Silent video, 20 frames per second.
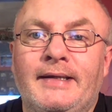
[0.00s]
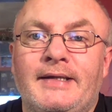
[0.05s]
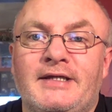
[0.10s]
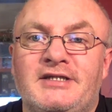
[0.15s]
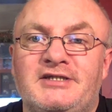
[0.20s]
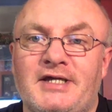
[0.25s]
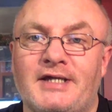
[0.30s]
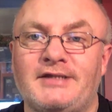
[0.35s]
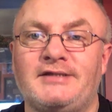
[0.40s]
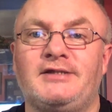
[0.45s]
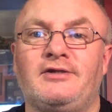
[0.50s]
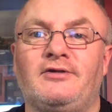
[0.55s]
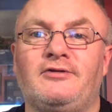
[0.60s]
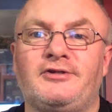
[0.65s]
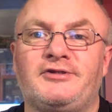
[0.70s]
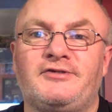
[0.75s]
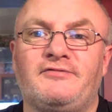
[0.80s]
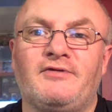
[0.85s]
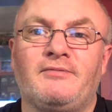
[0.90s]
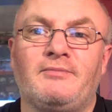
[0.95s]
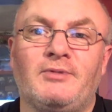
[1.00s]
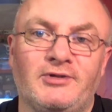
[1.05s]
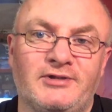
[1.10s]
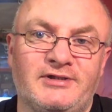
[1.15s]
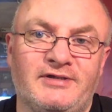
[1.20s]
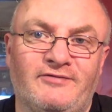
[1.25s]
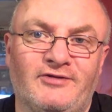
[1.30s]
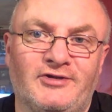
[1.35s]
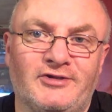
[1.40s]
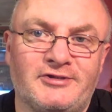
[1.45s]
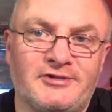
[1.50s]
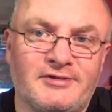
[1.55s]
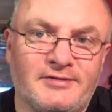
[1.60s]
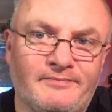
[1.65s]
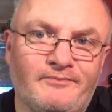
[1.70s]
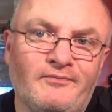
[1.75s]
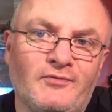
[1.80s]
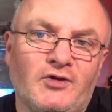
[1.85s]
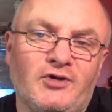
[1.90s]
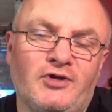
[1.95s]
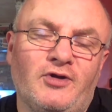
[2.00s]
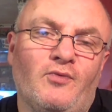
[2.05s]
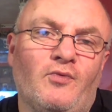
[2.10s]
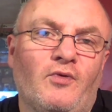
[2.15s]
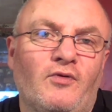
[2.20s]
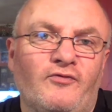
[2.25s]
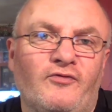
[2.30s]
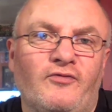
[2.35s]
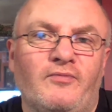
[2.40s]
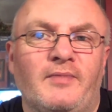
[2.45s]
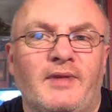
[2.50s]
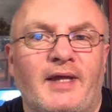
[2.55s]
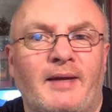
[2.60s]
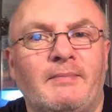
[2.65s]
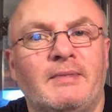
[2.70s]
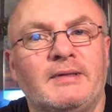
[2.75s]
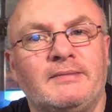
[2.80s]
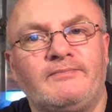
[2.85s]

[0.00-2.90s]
Sentinels of the Multiverse, the new one from them,